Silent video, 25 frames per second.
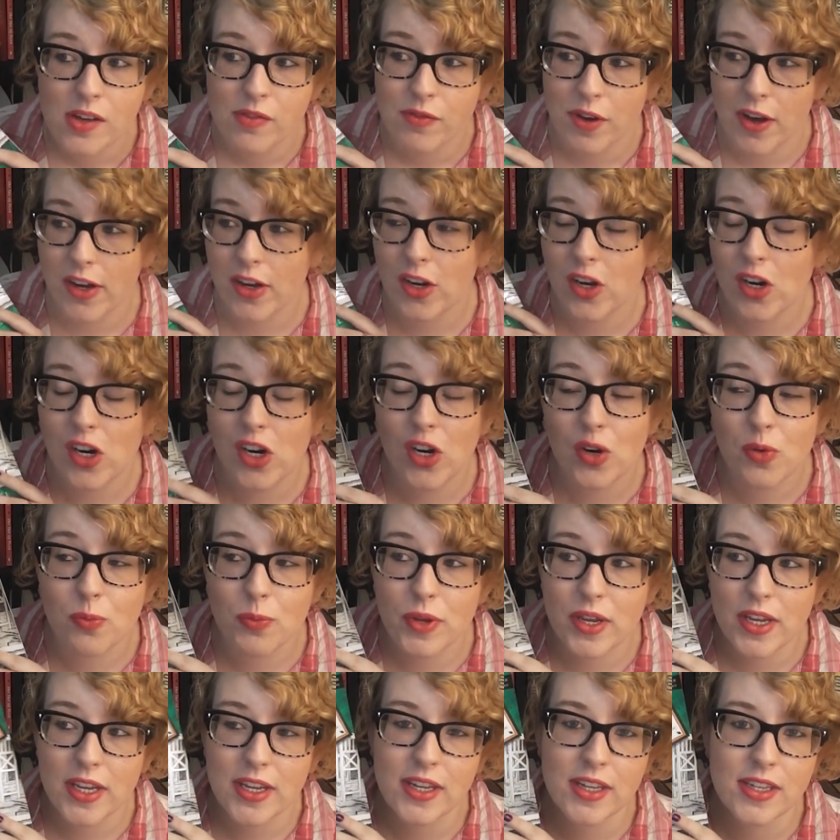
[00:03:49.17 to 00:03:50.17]
Fun
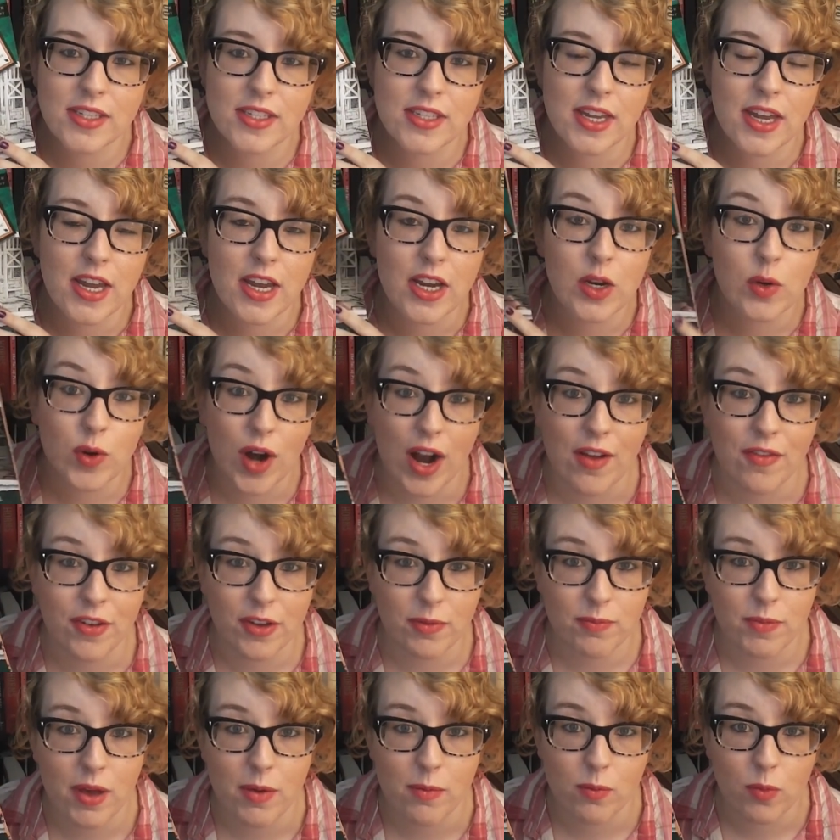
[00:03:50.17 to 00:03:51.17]
Home is a
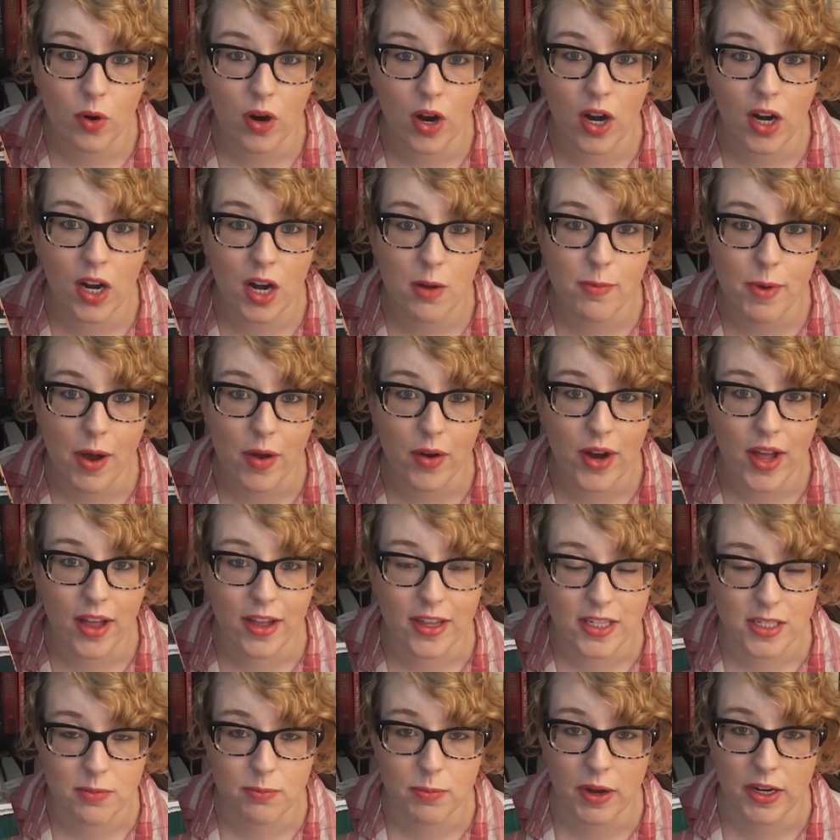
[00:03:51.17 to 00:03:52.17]
graphic memoir about
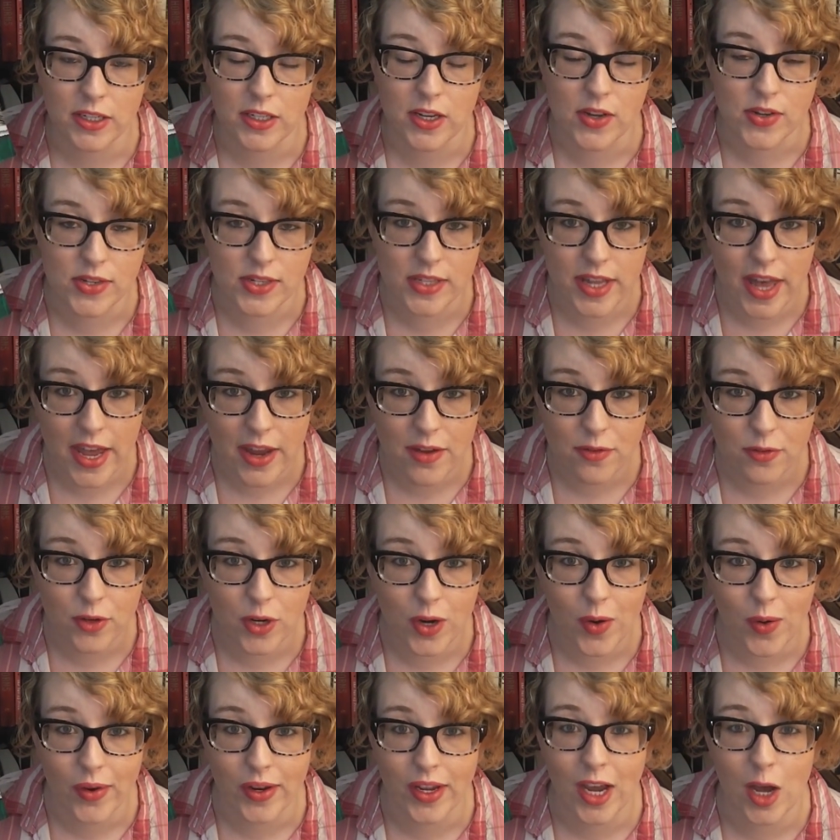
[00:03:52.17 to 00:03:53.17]
Alison Bechdel's life
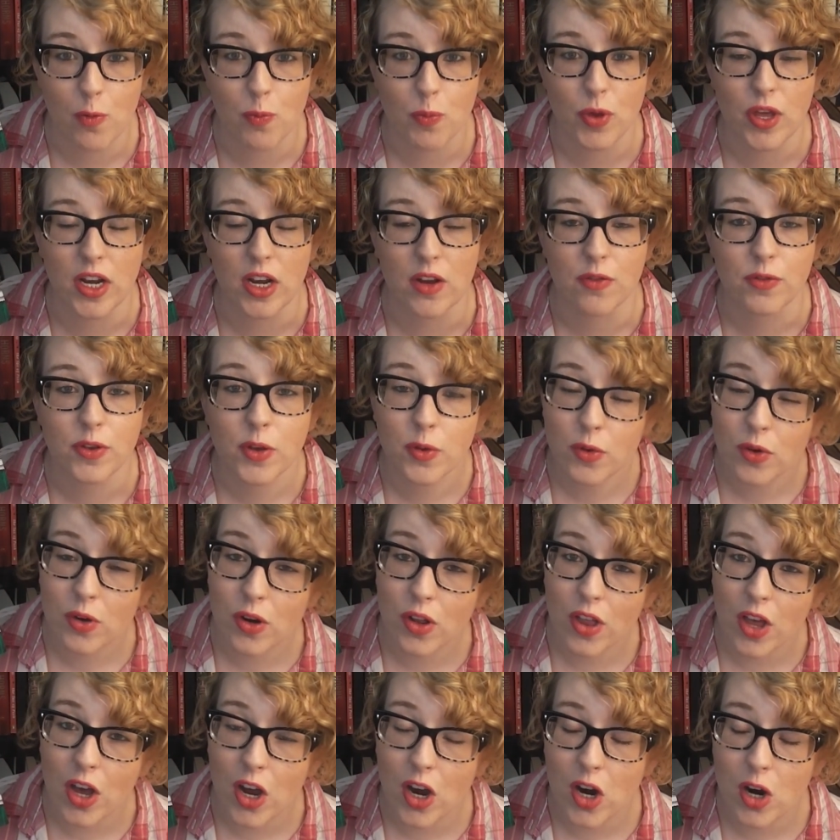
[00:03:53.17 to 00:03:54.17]
growing up in a
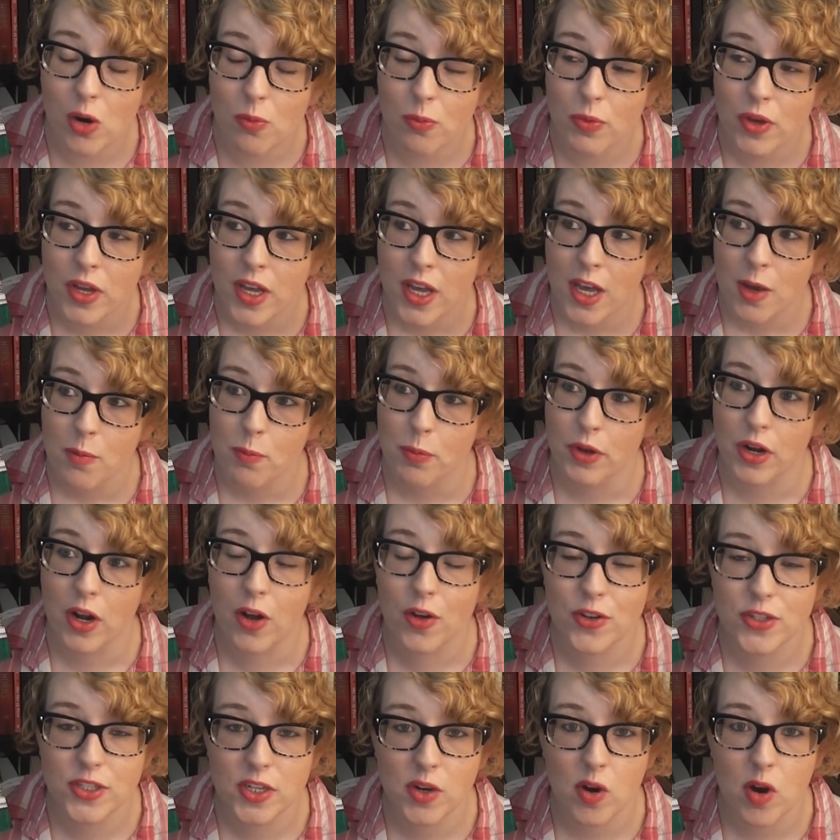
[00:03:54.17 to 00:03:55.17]
funeral home, but
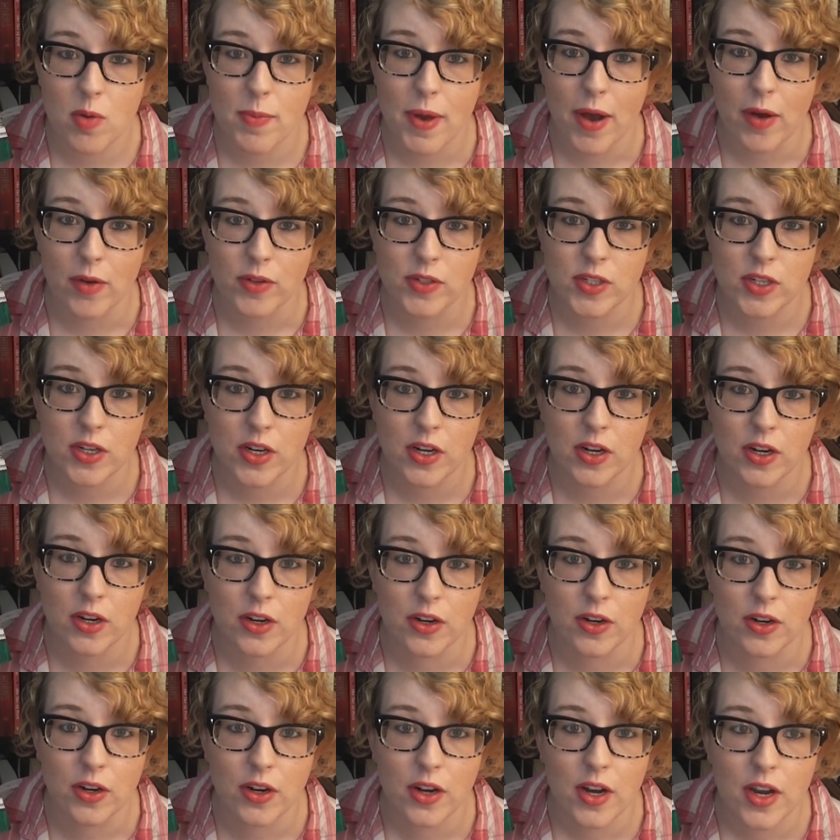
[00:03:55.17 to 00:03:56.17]
also about
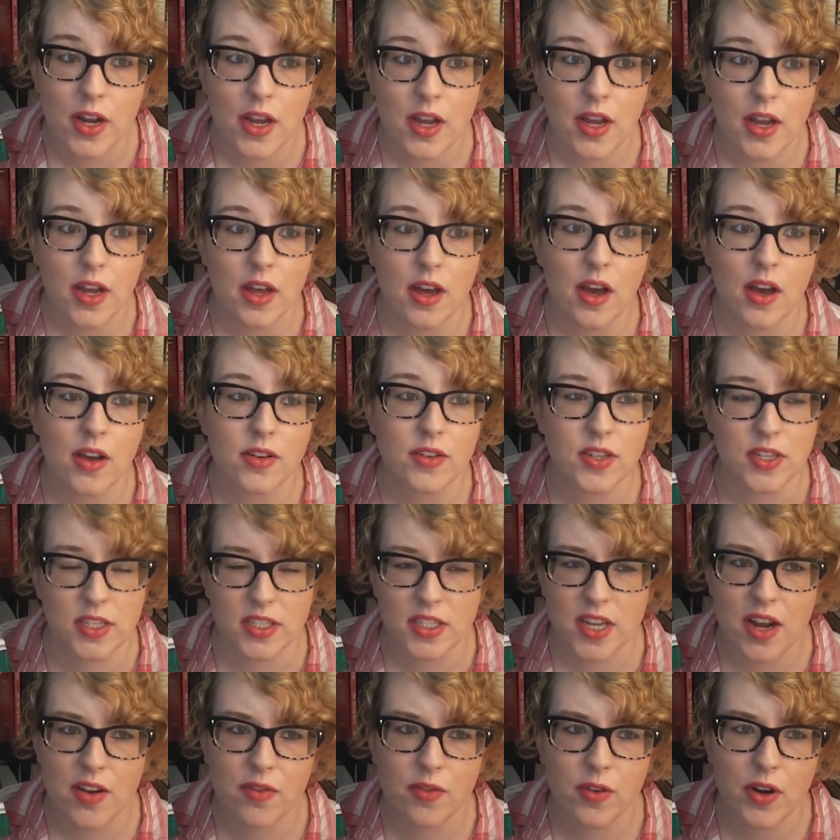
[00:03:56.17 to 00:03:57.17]
her
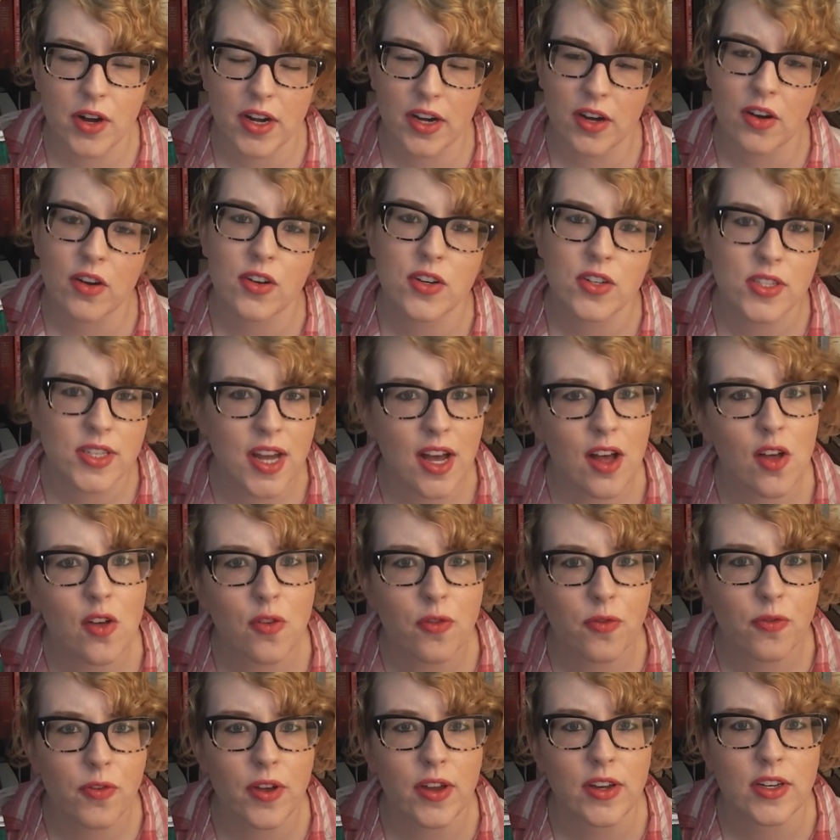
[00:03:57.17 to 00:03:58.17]
discovering
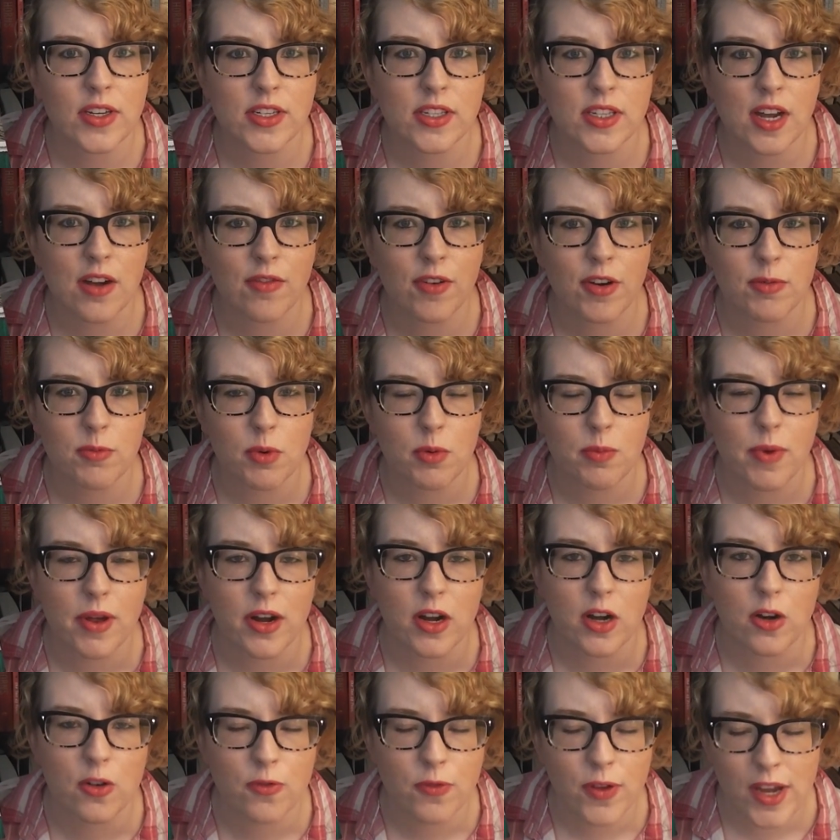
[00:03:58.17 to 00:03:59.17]
herself and discovering more
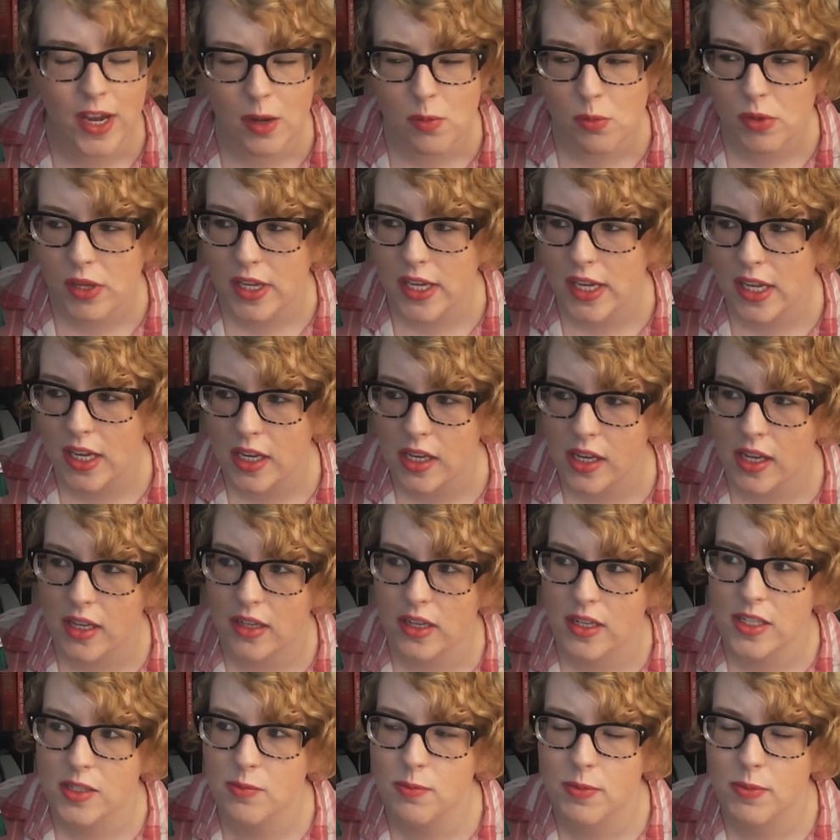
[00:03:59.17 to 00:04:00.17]
about her family, and it's